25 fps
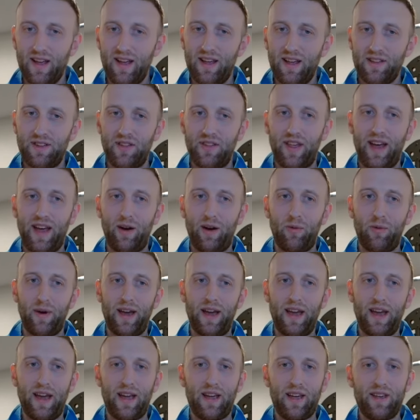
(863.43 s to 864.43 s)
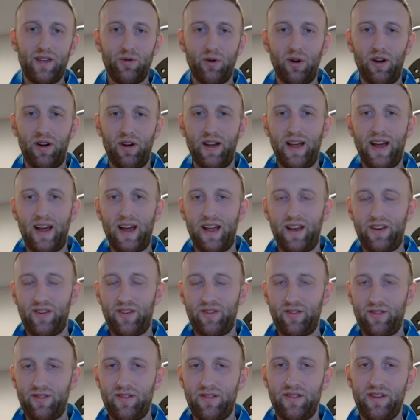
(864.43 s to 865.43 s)
So that way you are not,
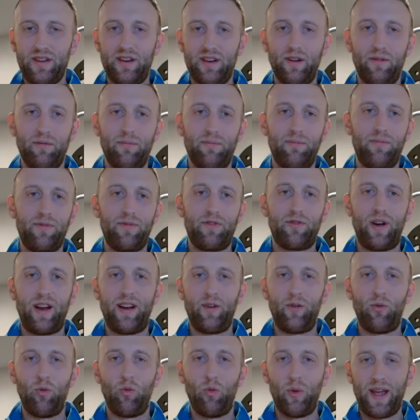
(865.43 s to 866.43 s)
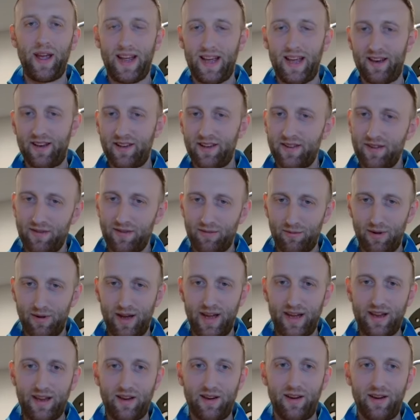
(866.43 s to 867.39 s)
trying to wing it, right?